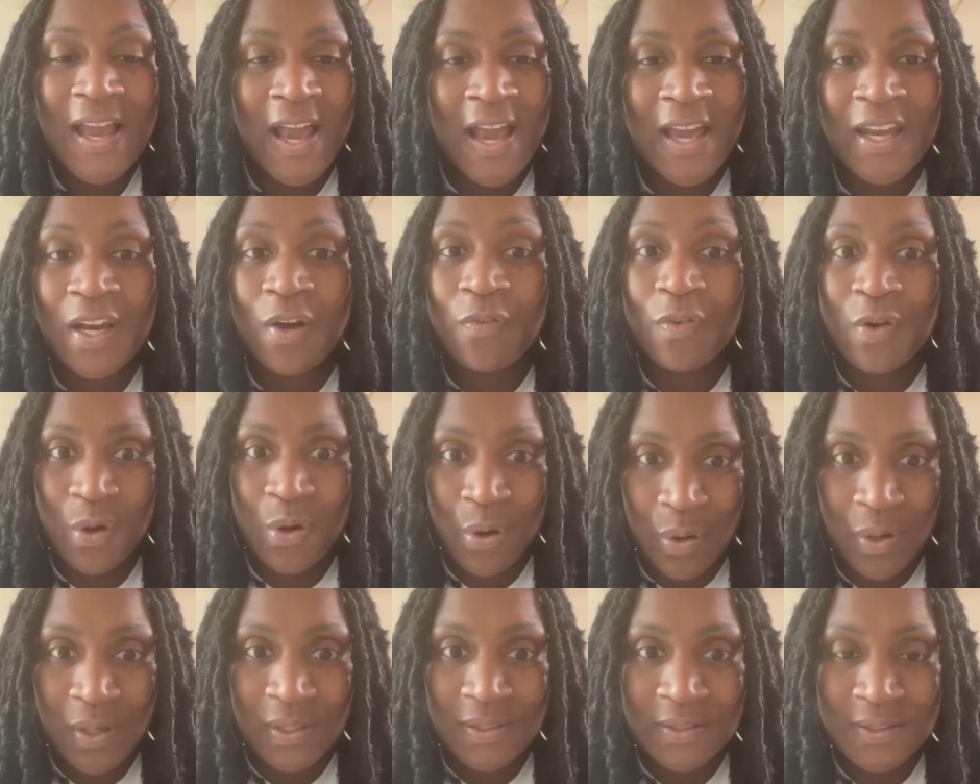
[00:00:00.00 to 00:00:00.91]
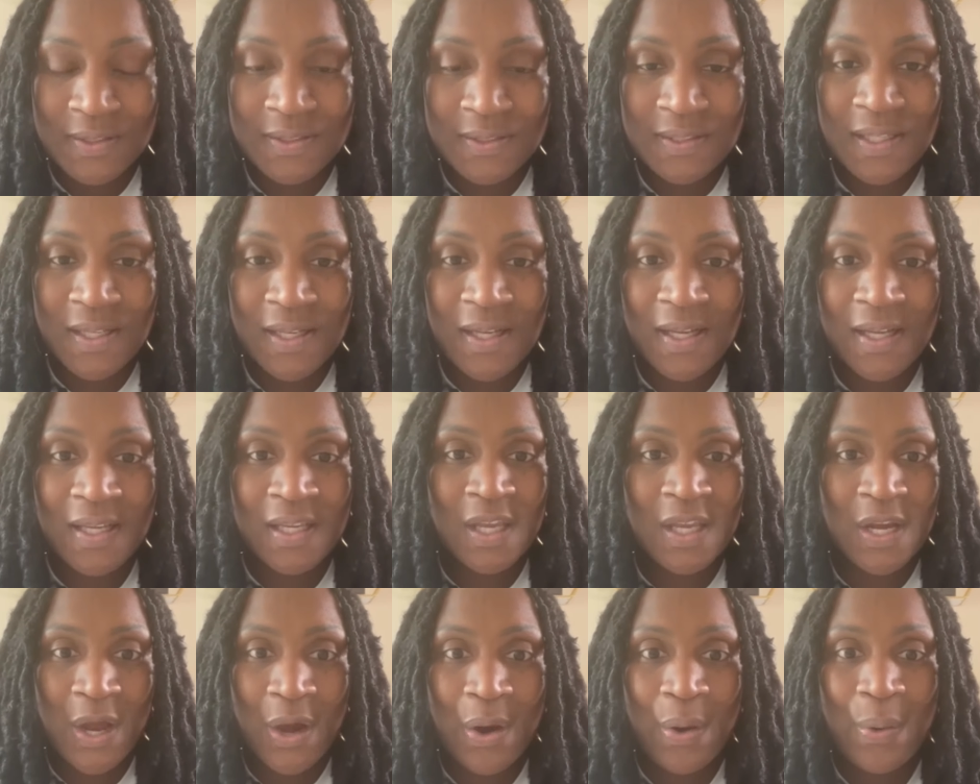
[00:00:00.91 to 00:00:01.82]
And of course,
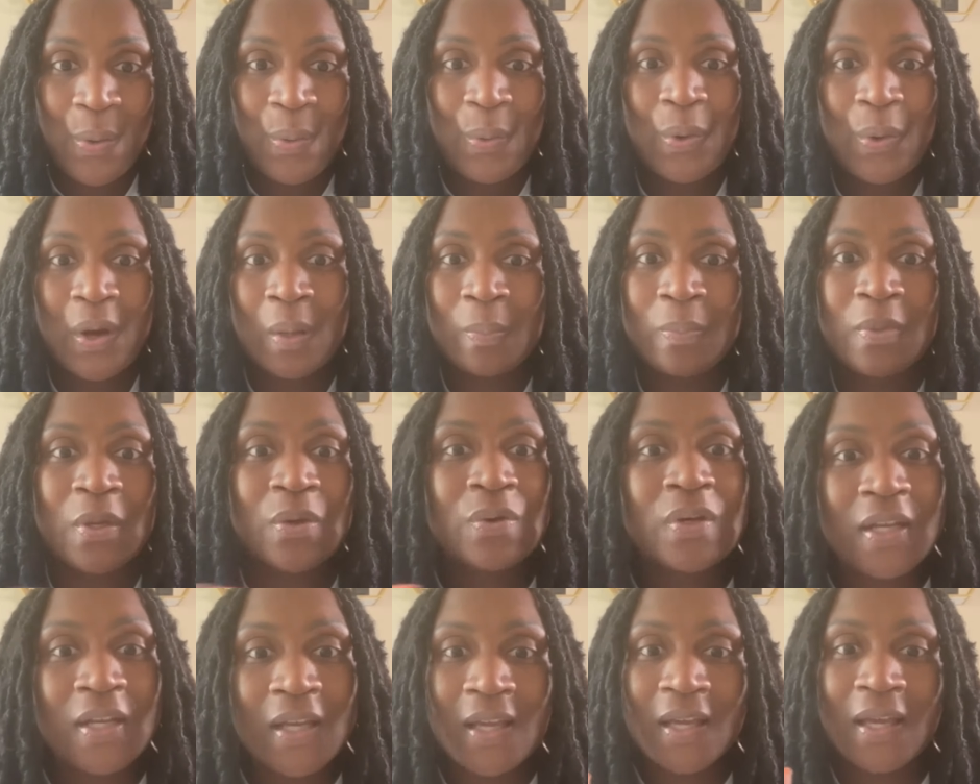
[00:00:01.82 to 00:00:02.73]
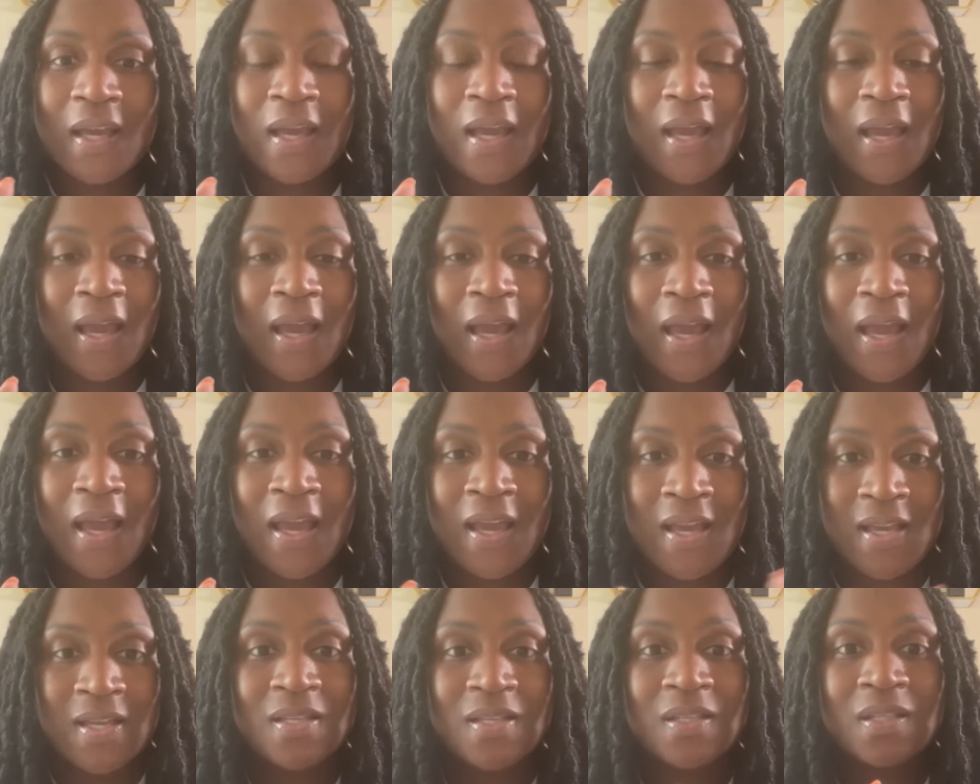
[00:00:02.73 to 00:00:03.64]
you know, community
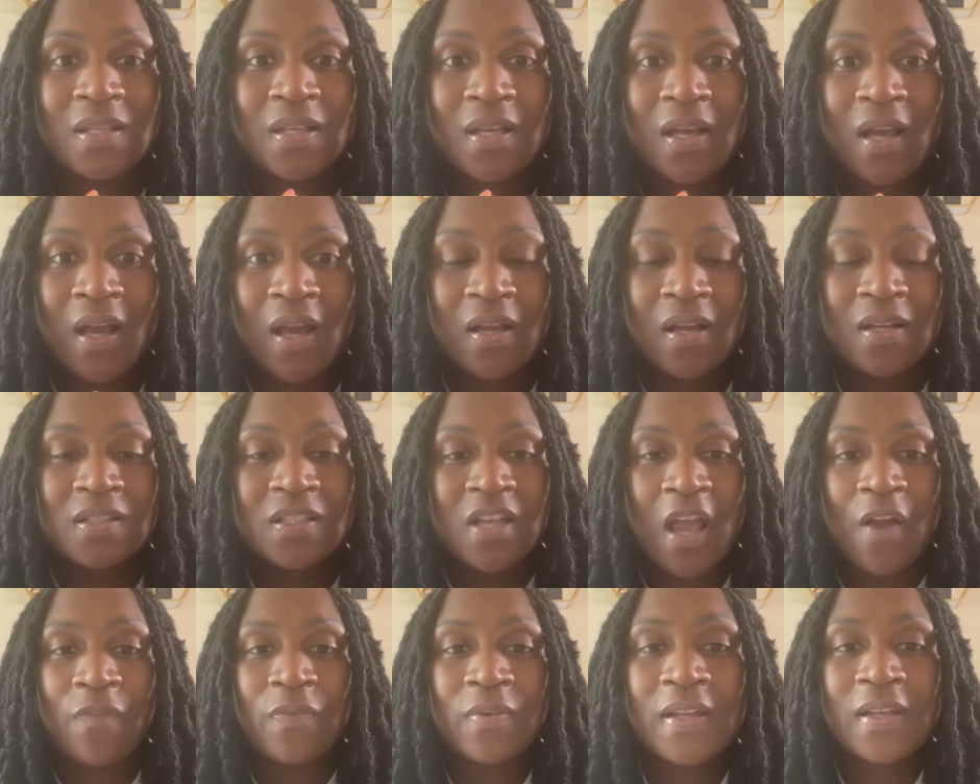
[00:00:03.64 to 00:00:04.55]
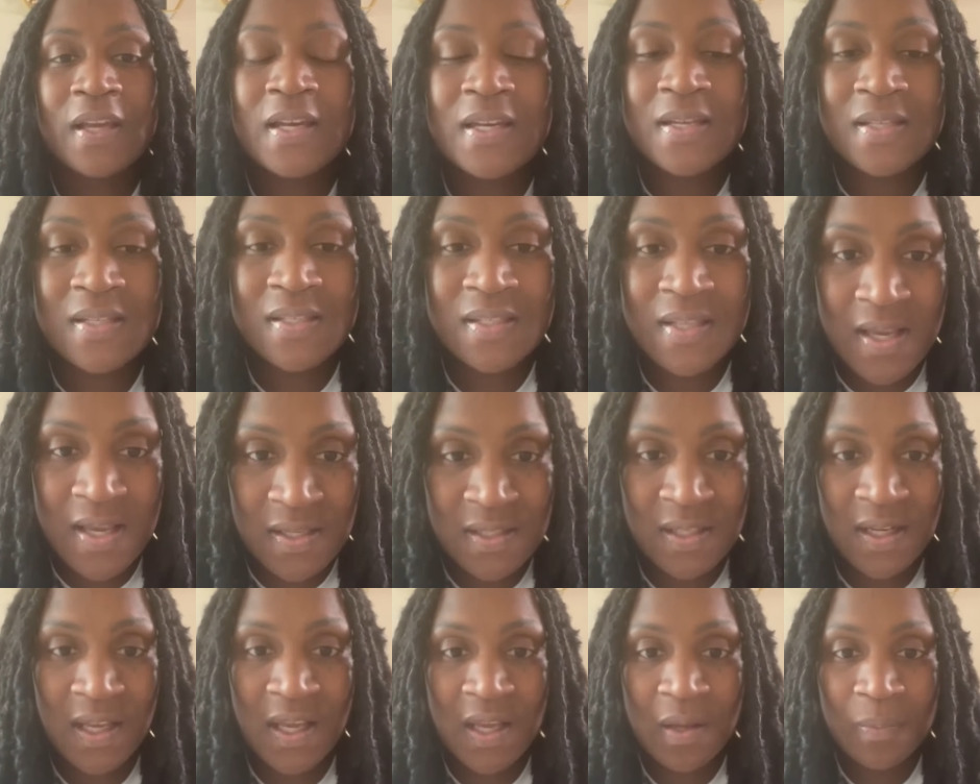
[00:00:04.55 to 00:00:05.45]
is definitely a
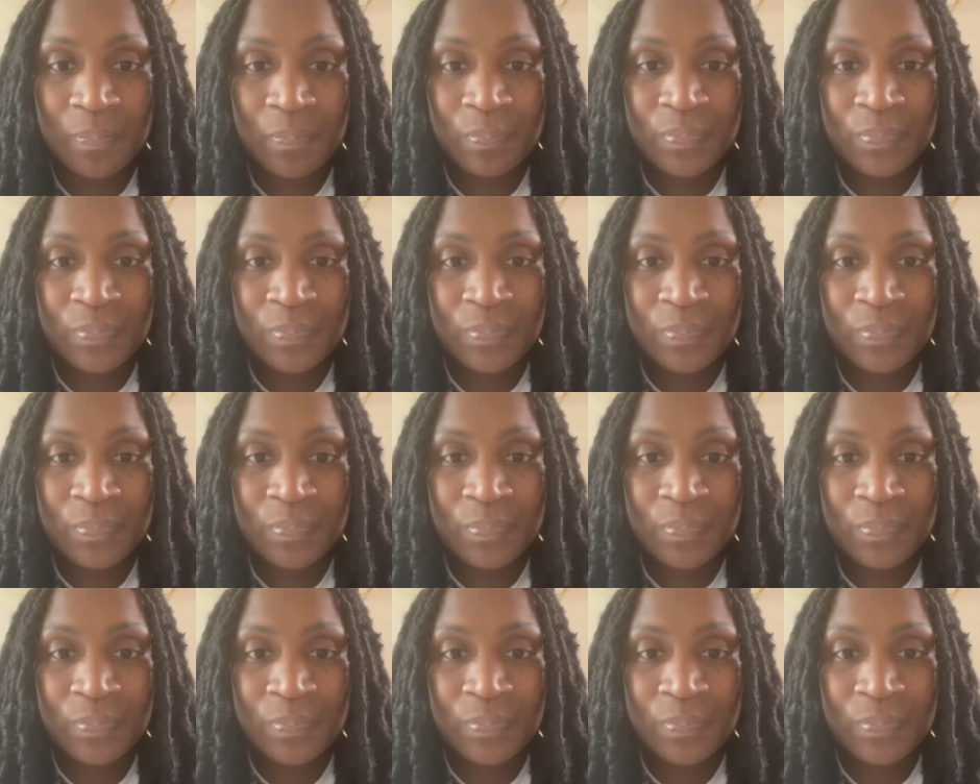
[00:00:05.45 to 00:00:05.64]
necessity.